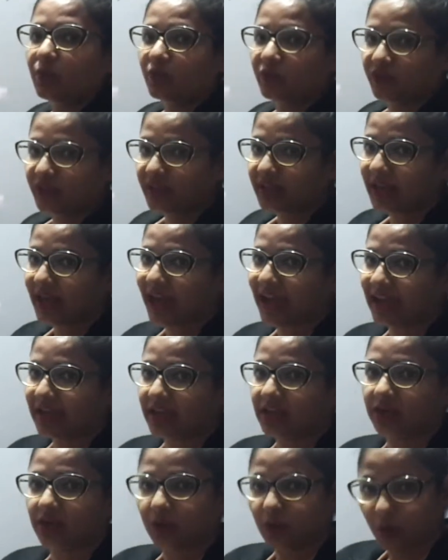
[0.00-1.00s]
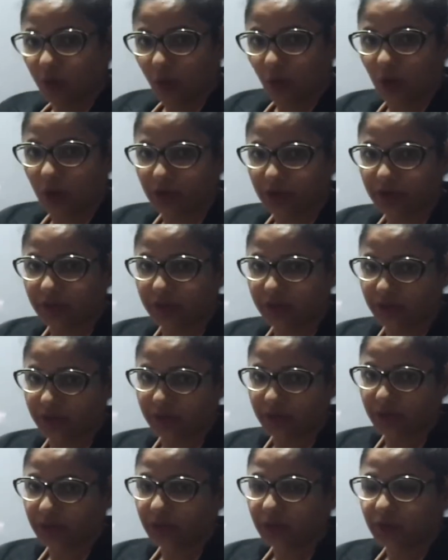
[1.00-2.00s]
we write code
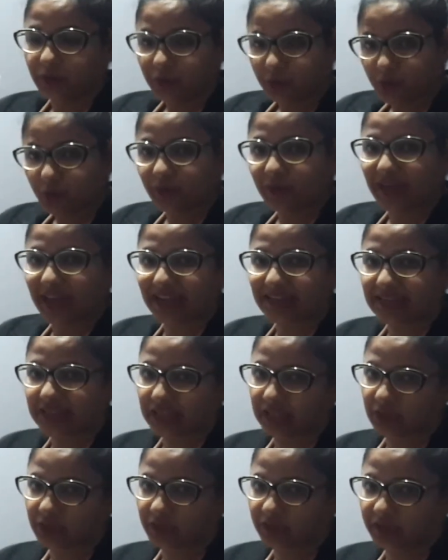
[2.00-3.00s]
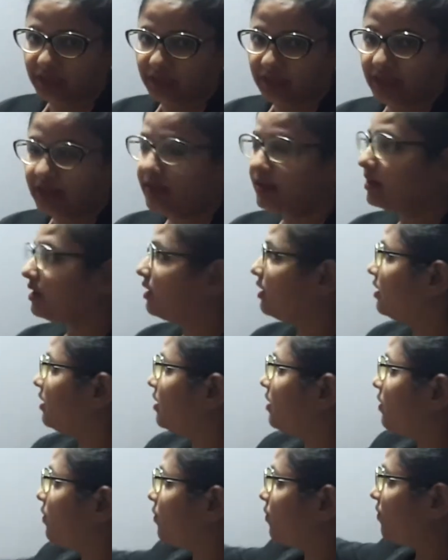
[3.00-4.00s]
to be executed
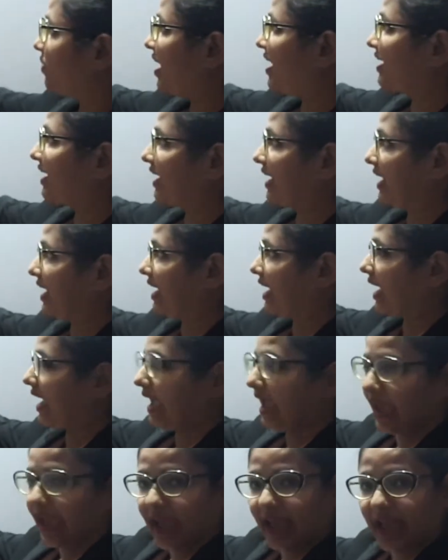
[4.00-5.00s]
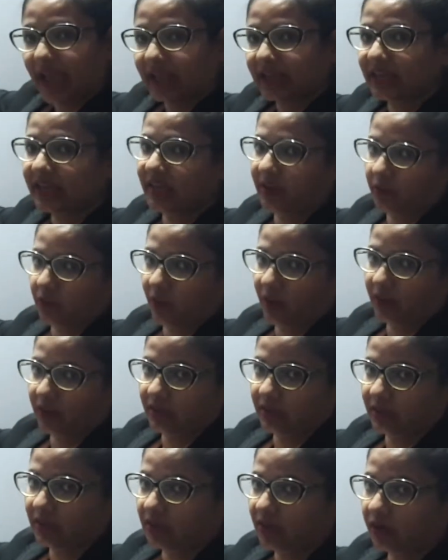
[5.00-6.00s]
when
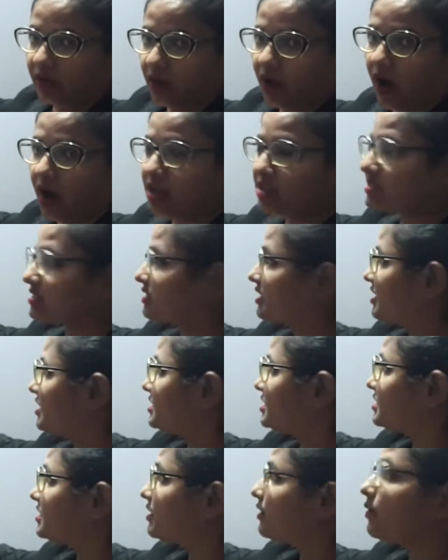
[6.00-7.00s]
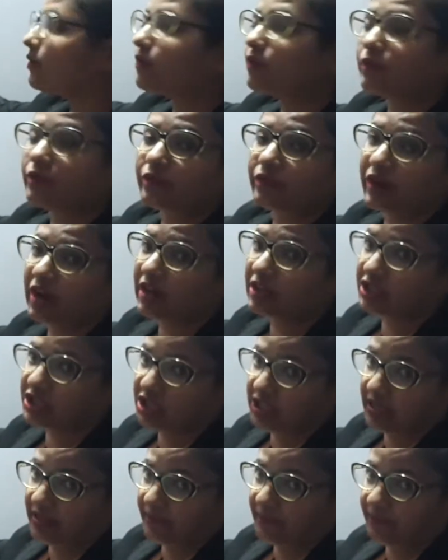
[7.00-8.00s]
anyone calls this
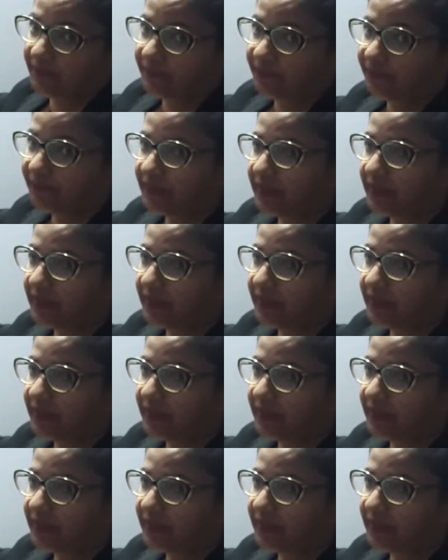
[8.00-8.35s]
function.